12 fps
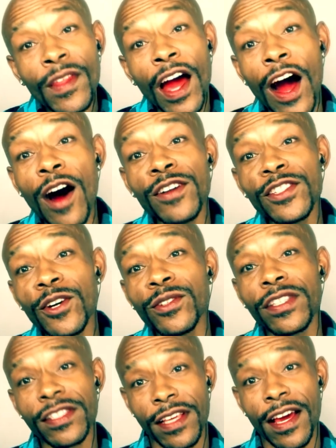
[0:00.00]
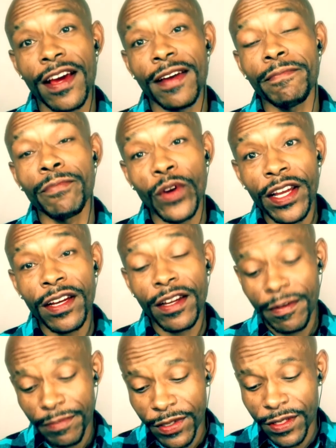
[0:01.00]
all jokes aside,
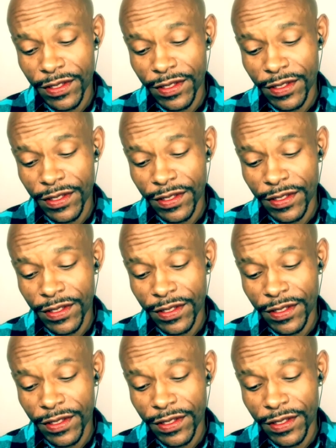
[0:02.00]
breakups,